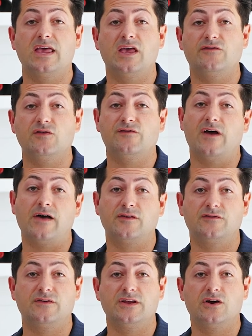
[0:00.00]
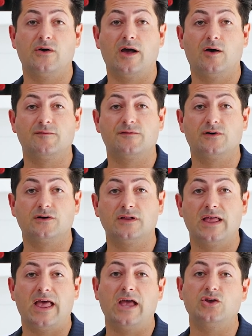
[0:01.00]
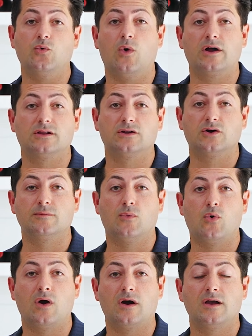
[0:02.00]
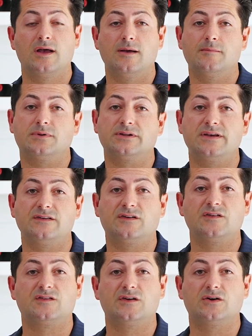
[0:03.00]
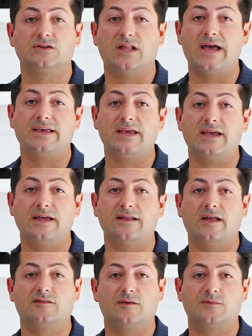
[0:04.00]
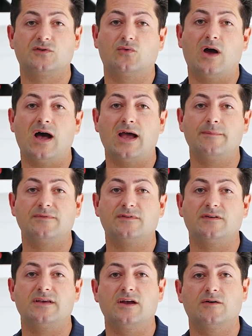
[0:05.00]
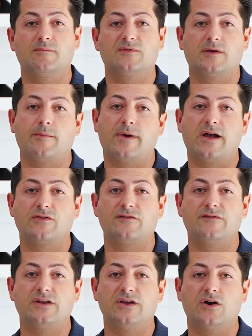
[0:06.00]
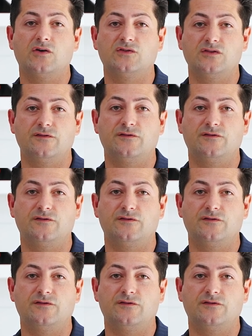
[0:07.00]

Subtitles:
If you found this video helpful and you want to learn more, please consider liking it and subscribe to hear some of my other videos in the